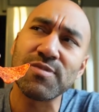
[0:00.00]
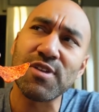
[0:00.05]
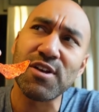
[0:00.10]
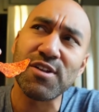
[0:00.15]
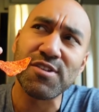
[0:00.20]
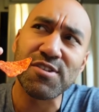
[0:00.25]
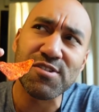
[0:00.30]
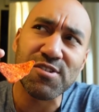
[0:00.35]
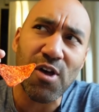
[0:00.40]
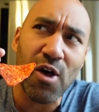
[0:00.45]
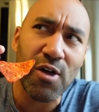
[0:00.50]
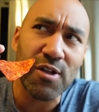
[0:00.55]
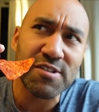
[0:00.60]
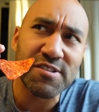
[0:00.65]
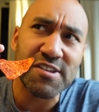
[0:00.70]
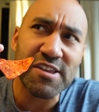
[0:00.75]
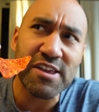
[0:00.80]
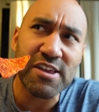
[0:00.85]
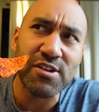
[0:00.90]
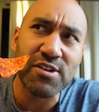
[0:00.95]

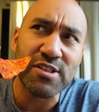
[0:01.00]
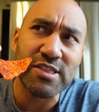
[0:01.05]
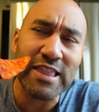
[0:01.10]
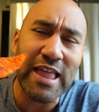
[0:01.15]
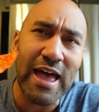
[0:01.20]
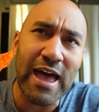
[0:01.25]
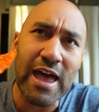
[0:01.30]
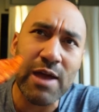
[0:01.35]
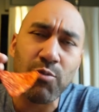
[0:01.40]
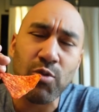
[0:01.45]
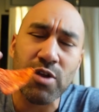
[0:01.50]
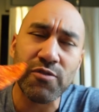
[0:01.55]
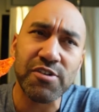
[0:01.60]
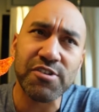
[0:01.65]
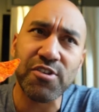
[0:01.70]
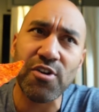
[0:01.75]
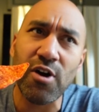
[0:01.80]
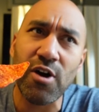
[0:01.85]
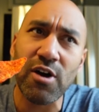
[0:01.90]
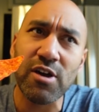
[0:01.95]
salty lime, whatever it's
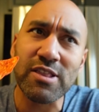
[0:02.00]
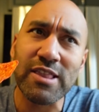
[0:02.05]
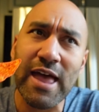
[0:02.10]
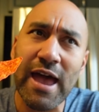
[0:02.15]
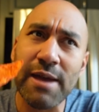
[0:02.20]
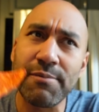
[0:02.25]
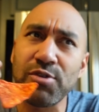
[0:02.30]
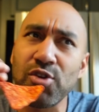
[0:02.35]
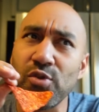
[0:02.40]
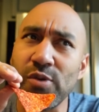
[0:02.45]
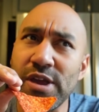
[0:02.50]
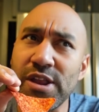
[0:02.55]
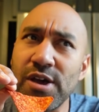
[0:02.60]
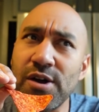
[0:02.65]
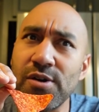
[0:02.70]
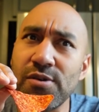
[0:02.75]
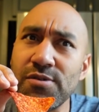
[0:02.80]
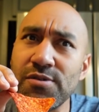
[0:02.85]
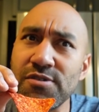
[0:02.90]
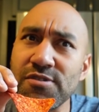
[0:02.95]
called, lime
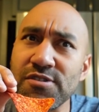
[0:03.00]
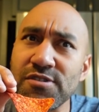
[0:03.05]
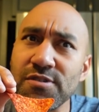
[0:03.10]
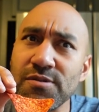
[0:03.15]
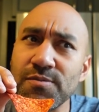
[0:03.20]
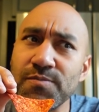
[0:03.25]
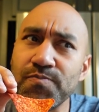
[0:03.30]
Doritos?